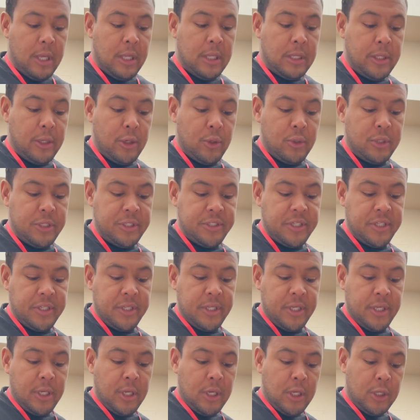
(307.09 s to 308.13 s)
little
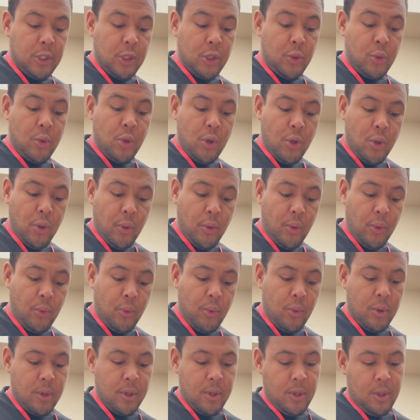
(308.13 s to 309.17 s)
Cindy Lou
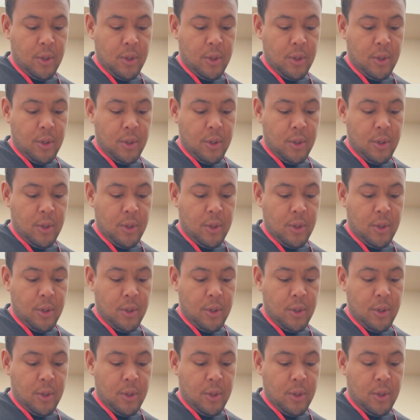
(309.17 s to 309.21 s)
Who,